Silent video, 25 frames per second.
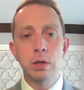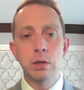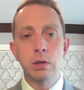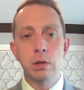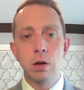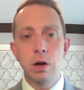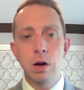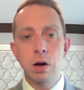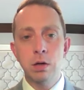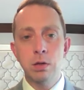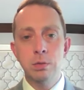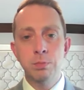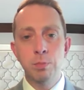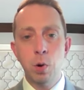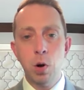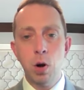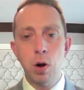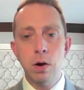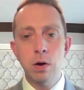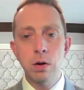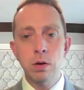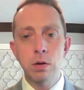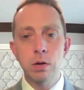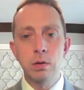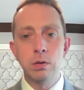in large
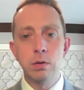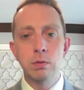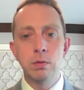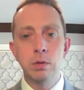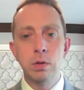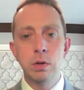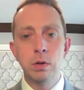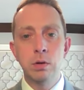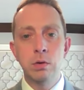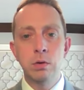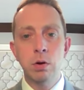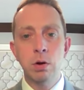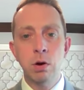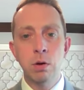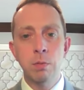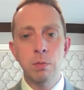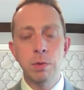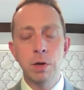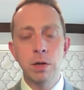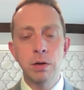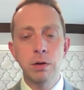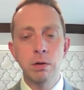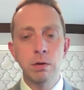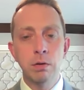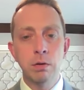part,
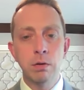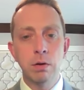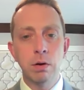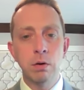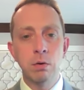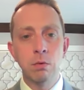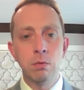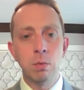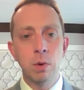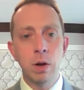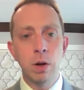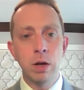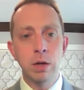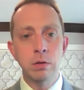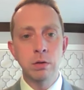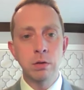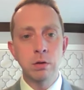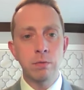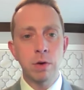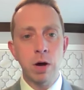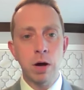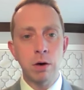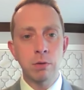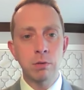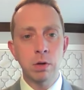determine a range
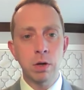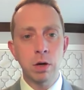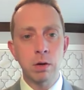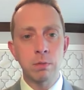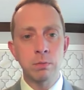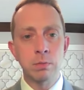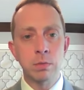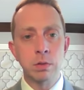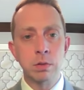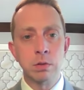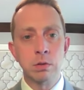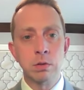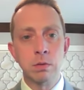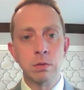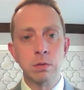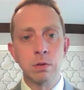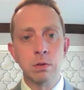of outcomes.